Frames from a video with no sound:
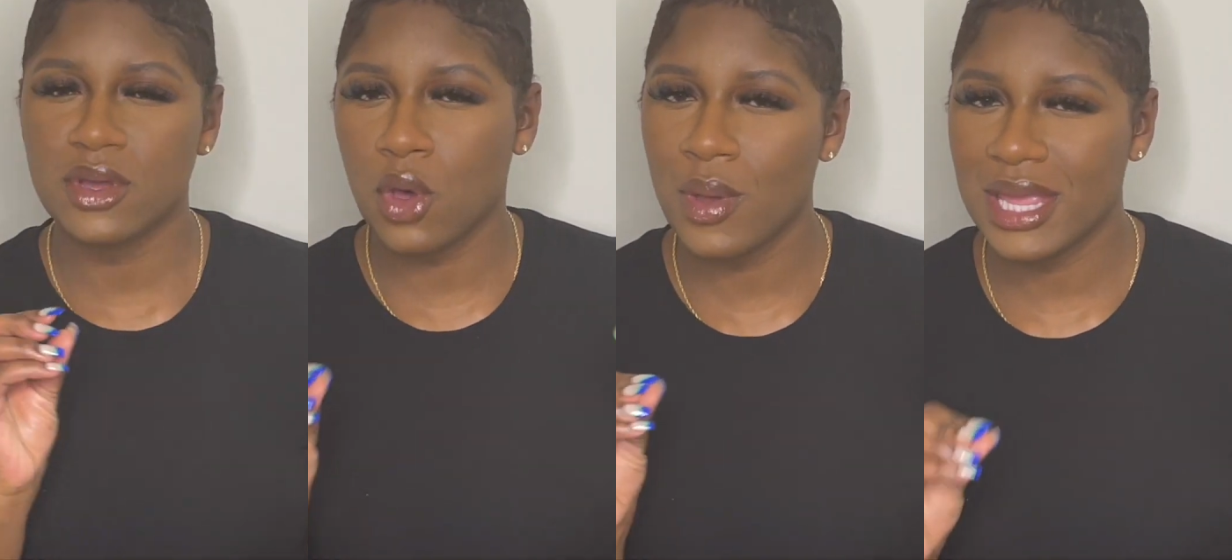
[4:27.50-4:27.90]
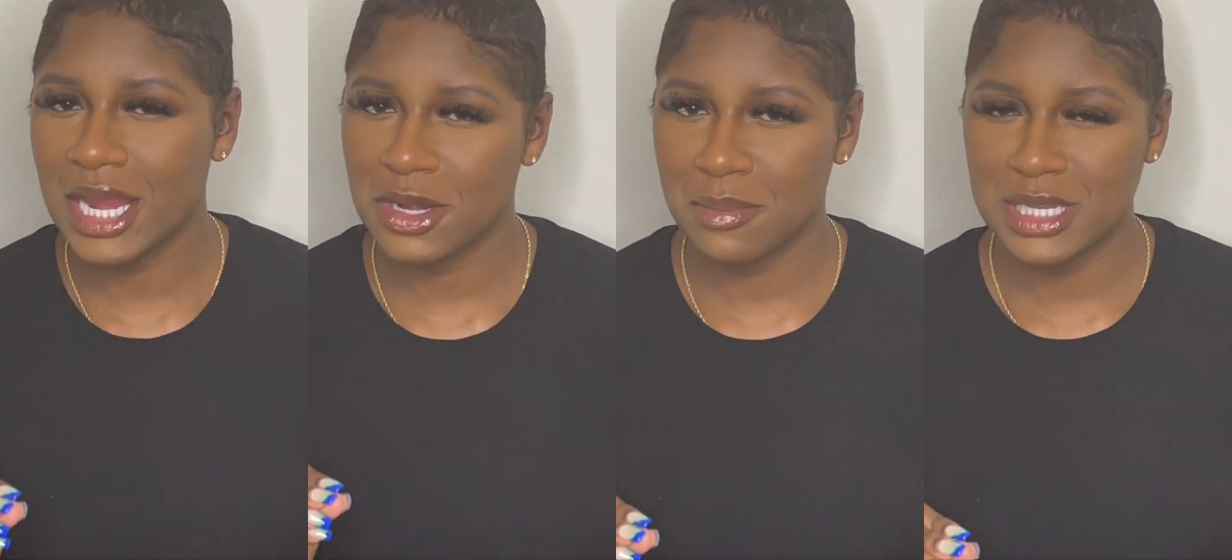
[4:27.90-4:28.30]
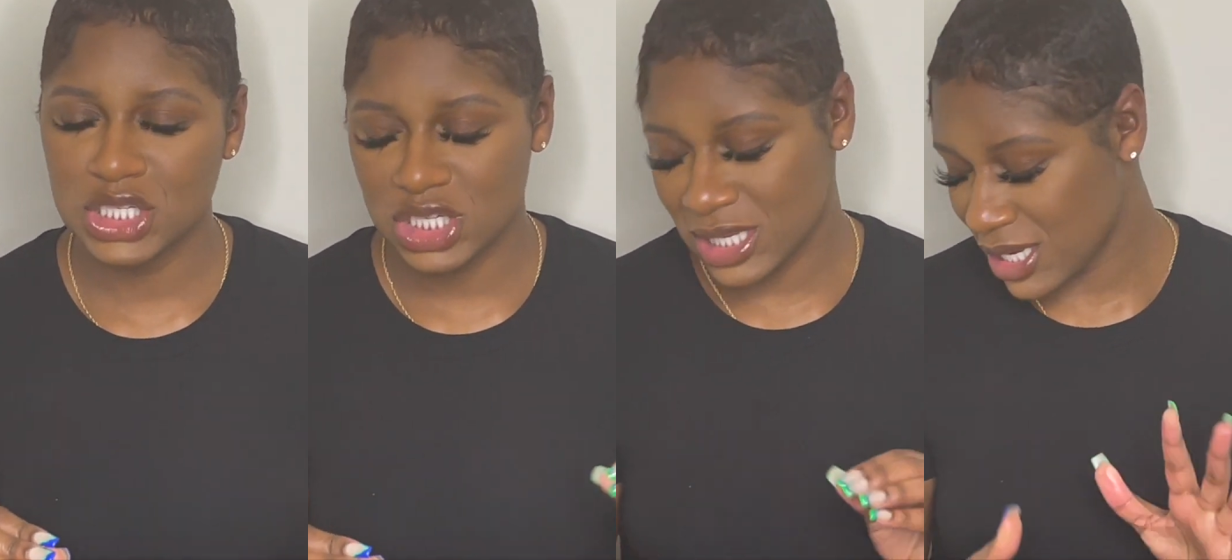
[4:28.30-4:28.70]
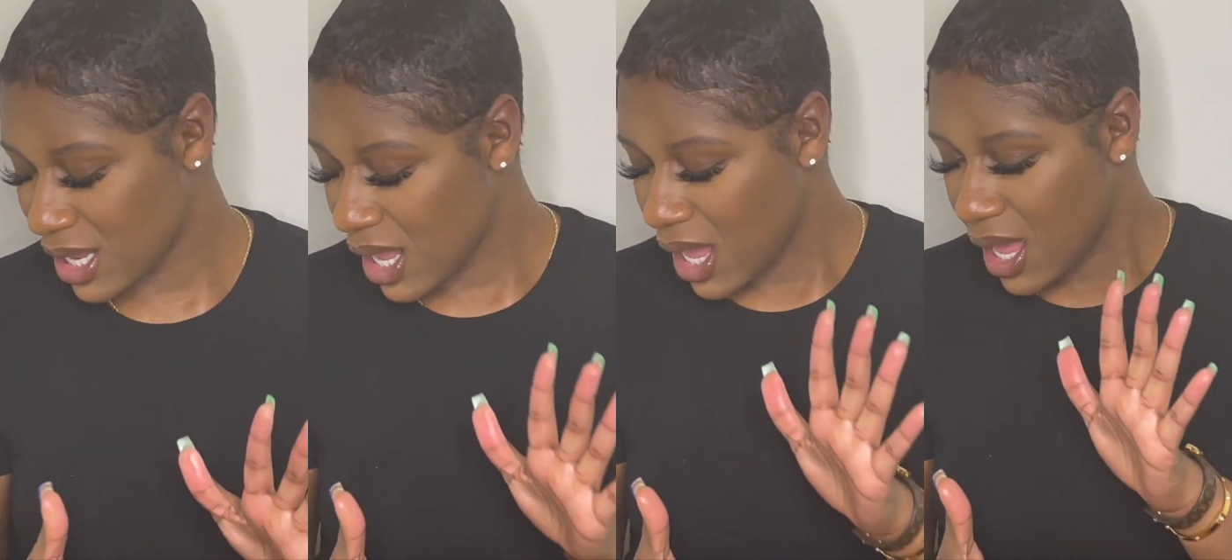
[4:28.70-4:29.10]
Quick intermission.
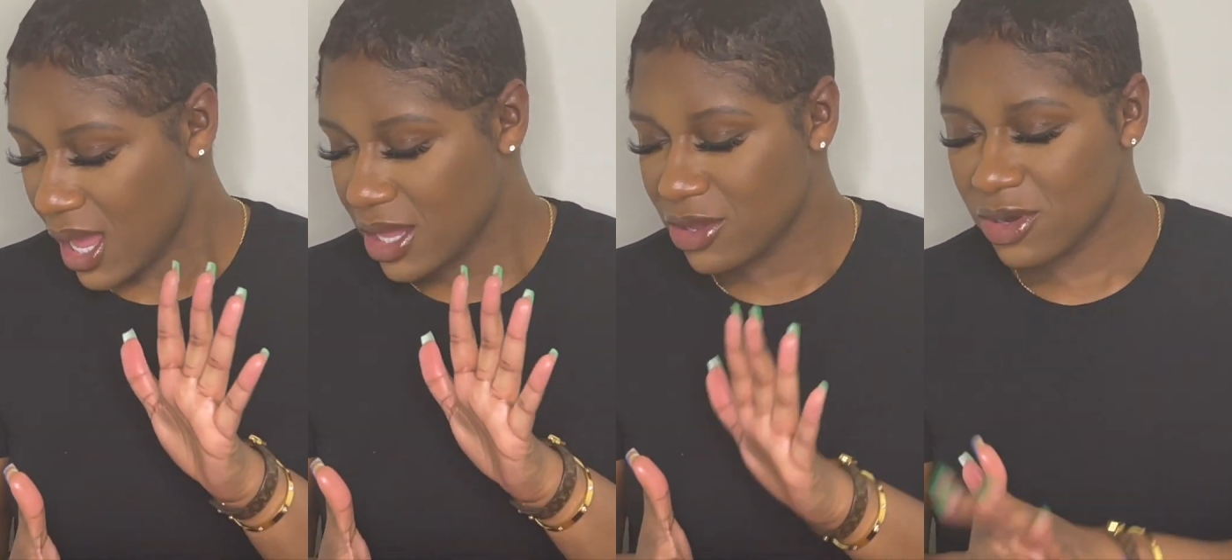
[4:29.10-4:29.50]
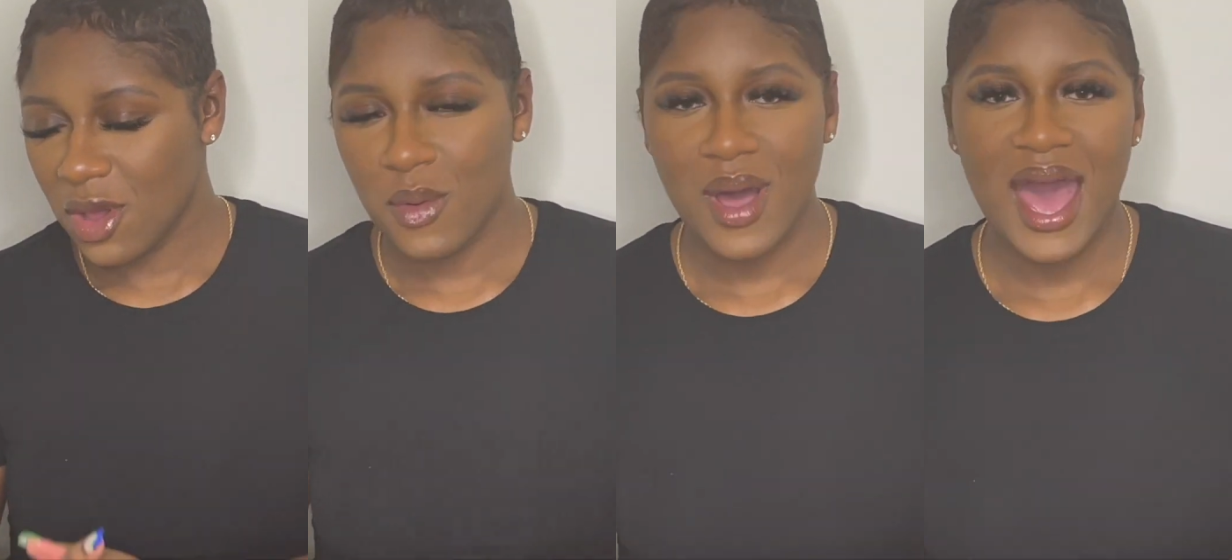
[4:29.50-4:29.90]
You know,